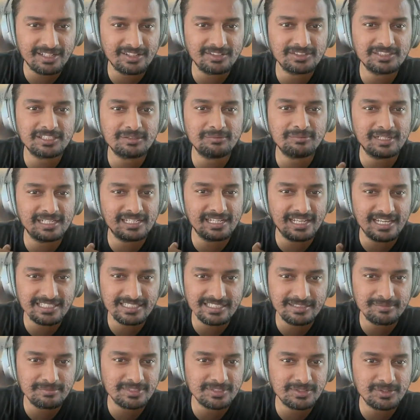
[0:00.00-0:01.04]
pronouncing my
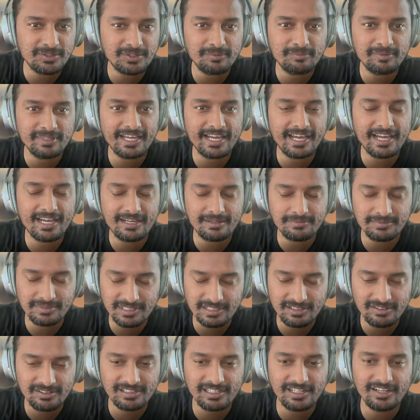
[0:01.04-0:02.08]
last name is going to be
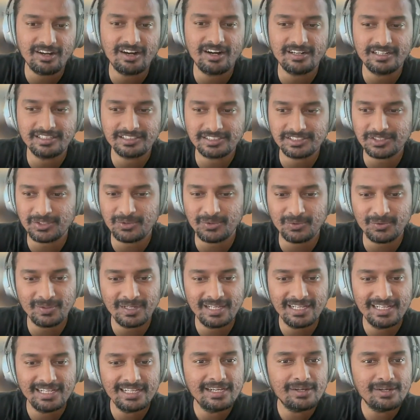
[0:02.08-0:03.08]
absolutely hard. So